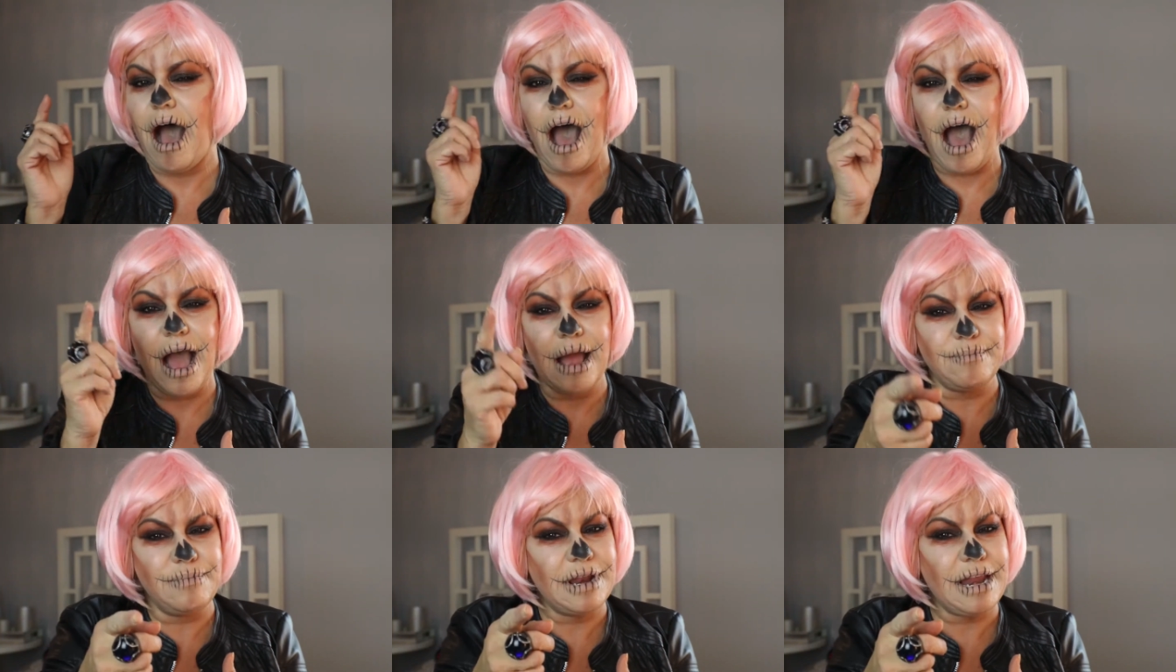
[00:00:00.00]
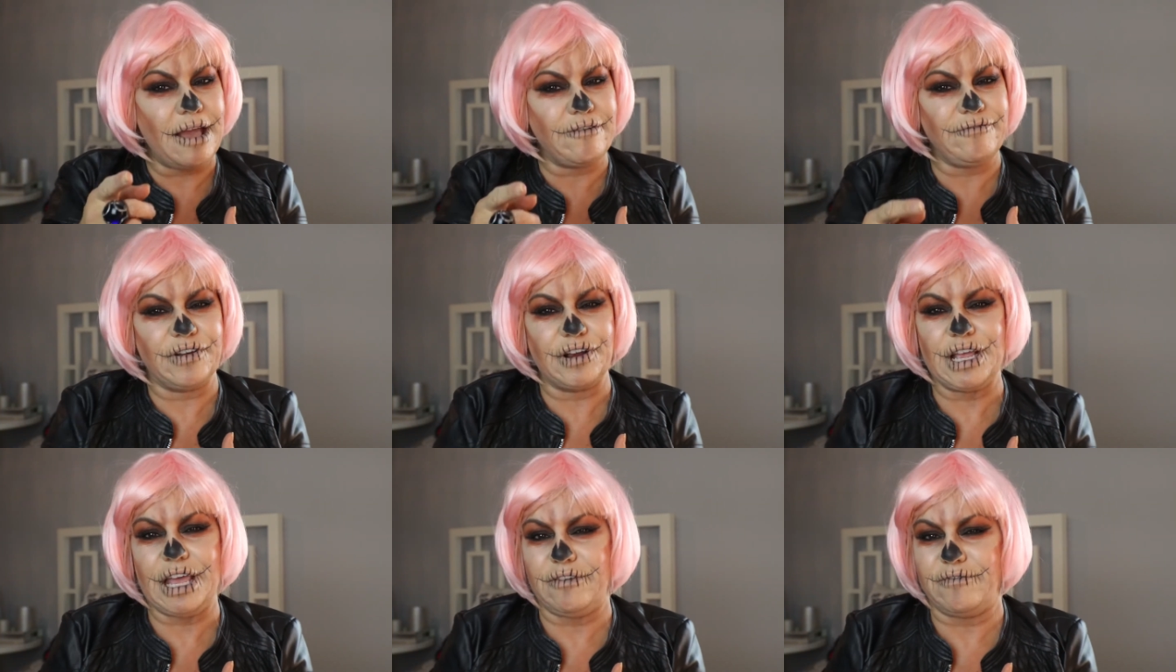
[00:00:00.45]
I'm
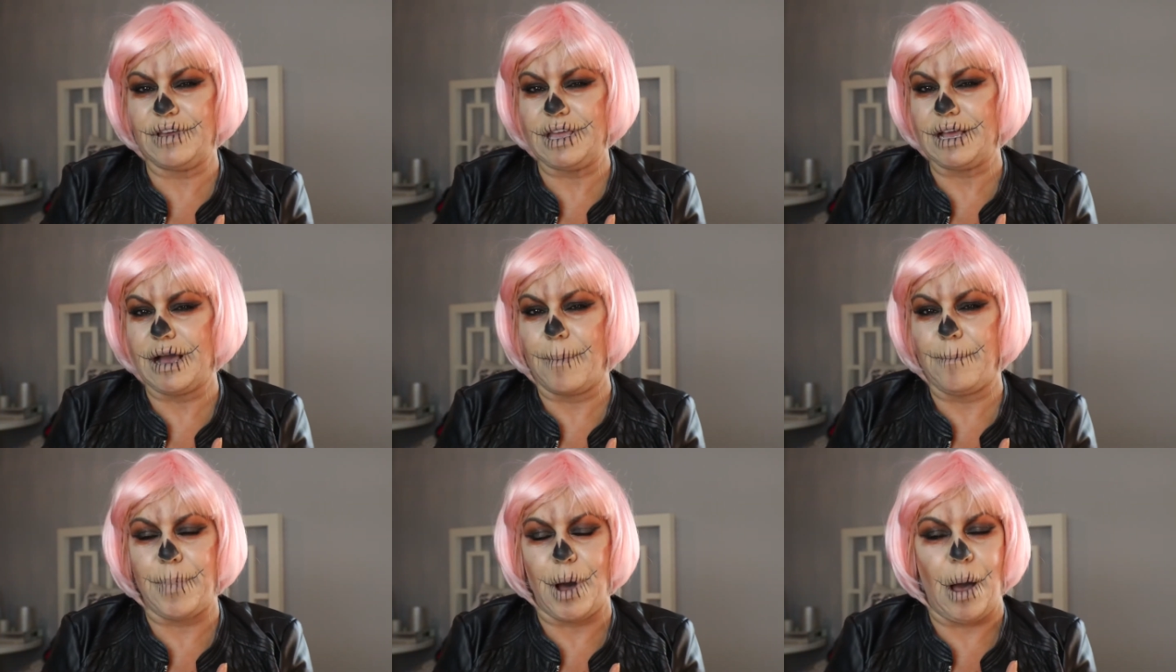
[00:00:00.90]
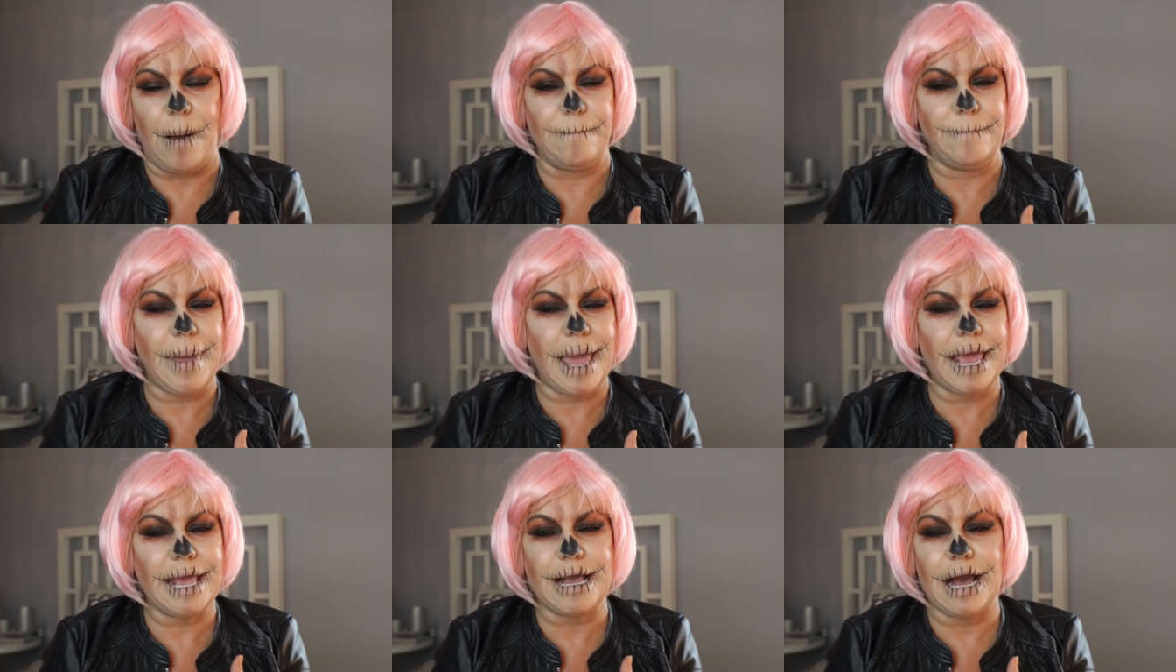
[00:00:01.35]
never giving up
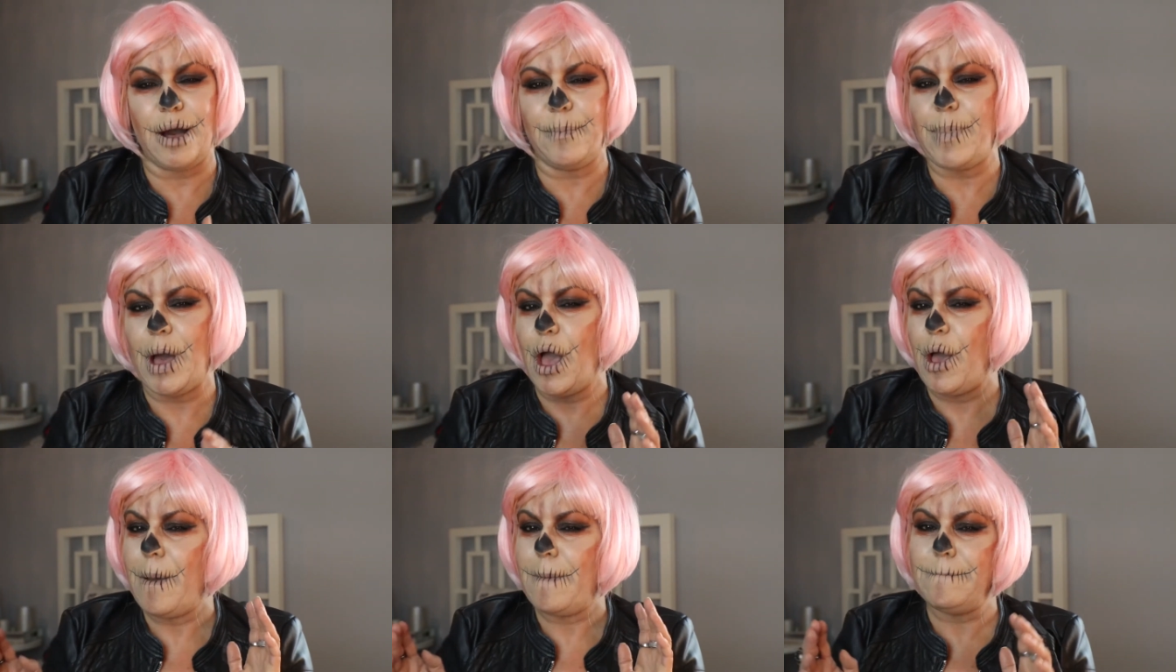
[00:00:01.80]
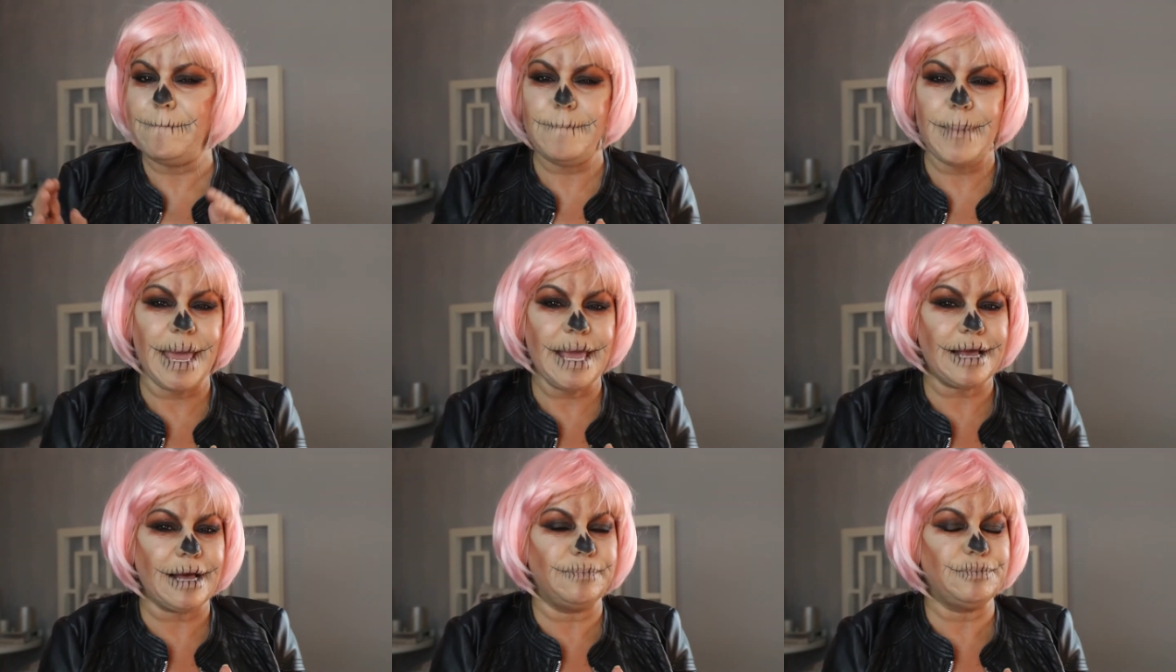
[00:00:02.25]
on makeup,
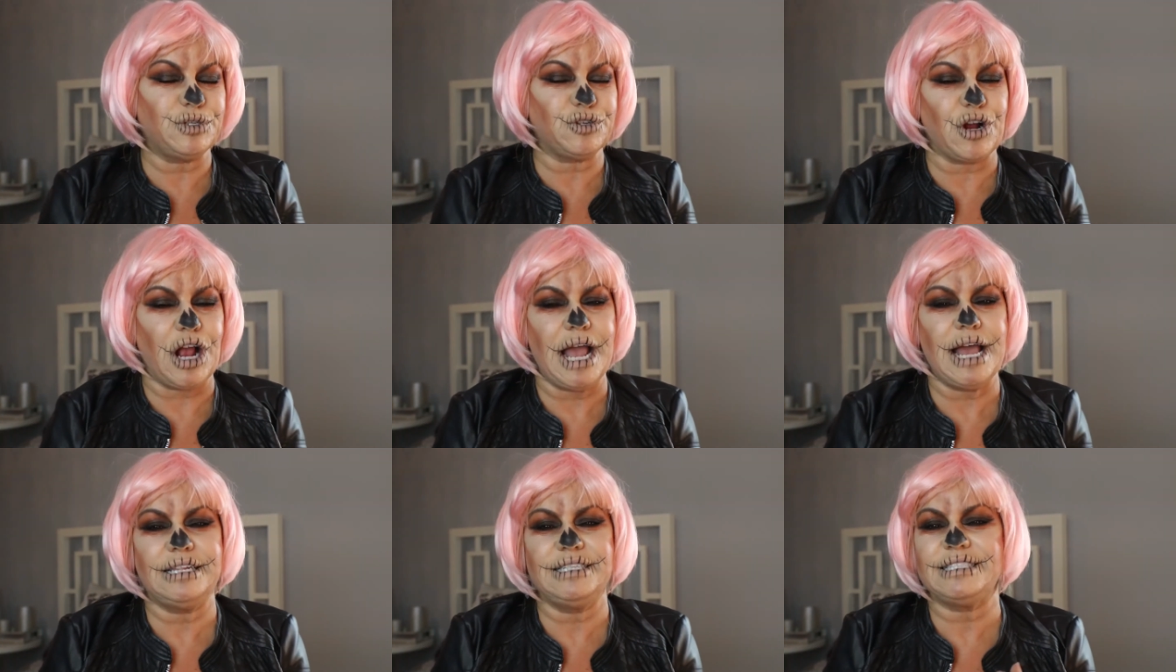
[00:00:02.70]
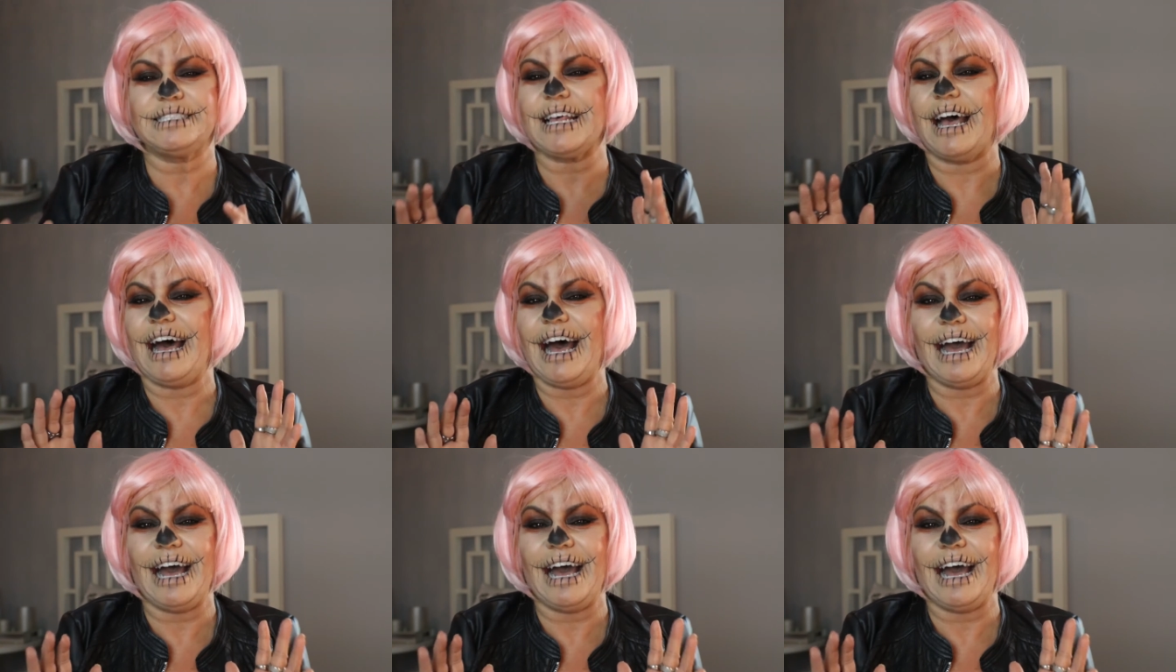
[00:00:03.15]
makeup trends.